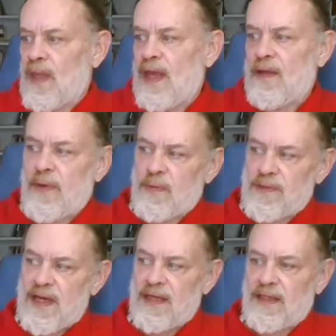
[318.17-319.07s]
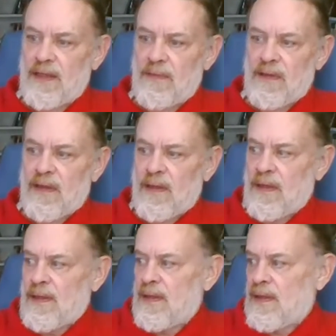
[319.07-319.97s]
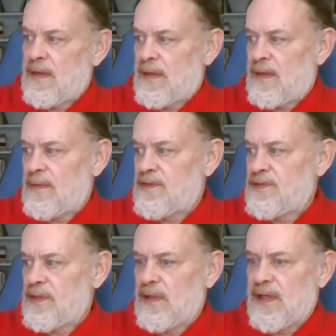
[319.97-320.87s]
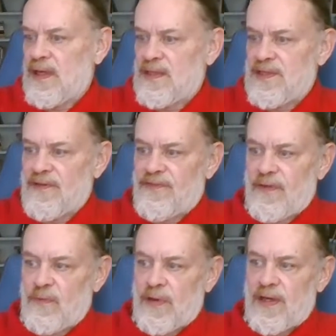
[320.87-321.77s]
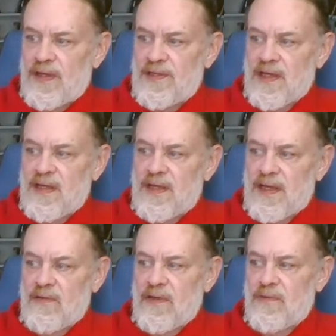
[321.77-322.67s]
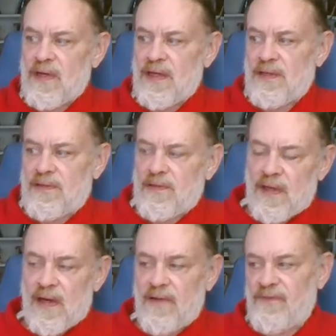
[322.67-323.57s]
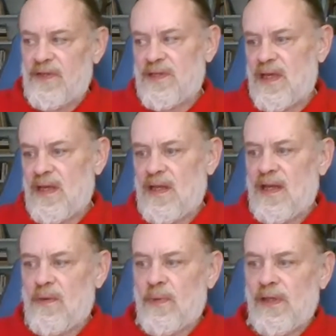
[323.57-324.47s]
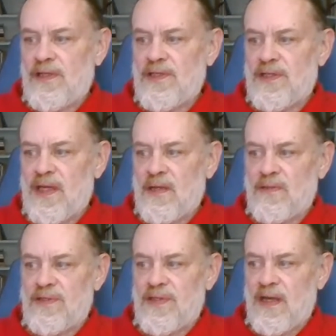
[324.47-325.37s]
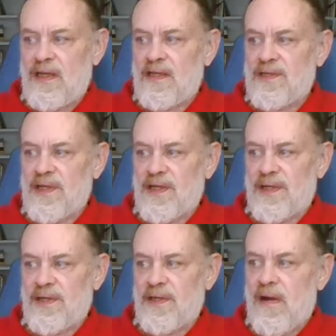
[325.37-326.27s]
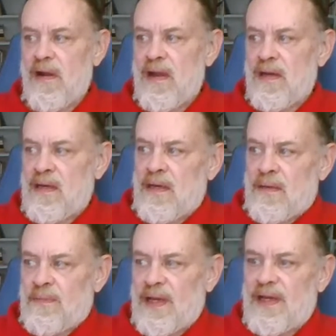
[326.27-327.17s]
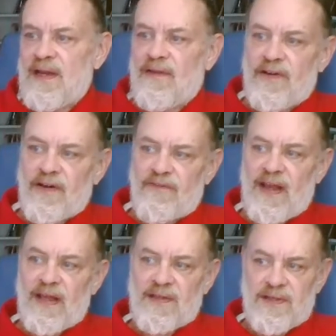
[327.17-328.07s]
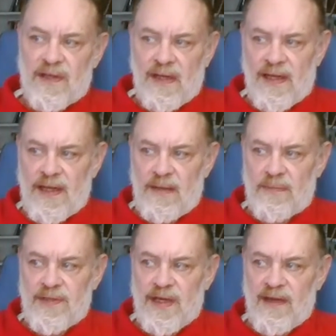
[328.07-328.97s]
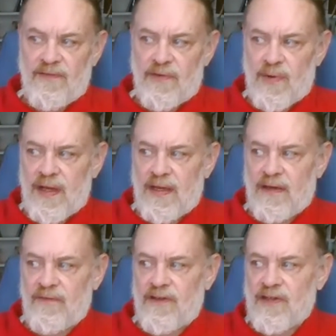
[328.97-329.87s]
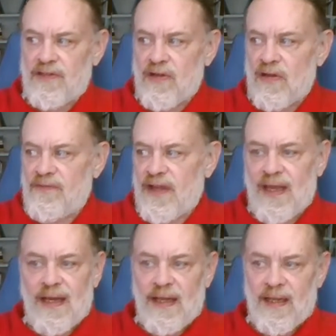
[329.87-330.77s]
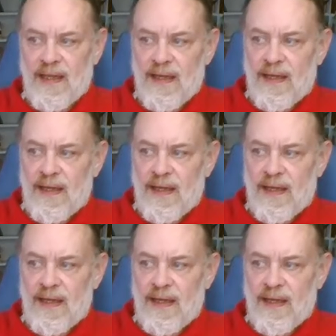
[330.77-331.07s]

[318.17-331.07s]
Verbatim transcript: Henry was acting certainly as if it were his undoubted right to confiscate any religious house that he desired. He'd never advanced a claim to have the right of dissolving any